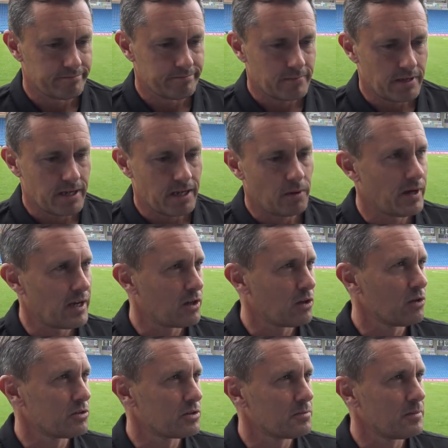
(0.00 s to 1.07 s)
anywhere
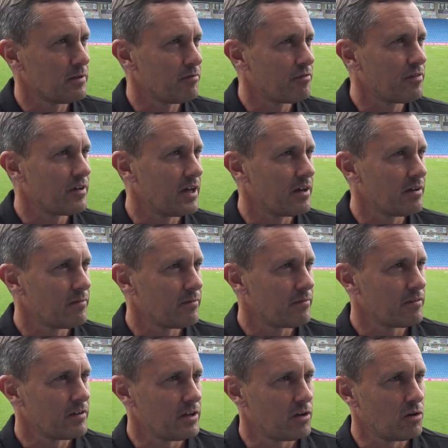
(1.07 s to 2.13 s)
close to being fit.
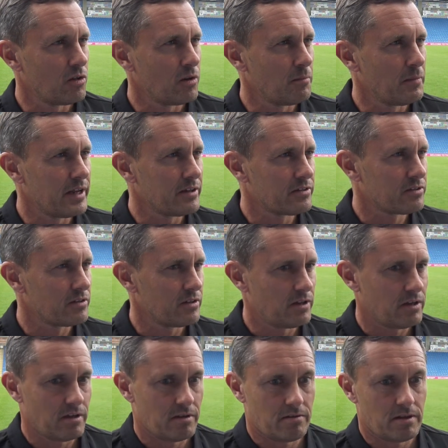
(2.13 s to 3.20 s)
The minutes that
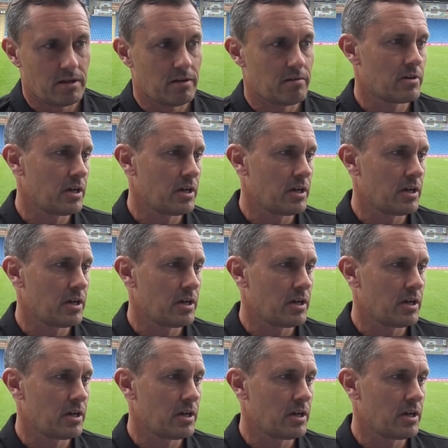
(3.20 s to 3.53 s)
they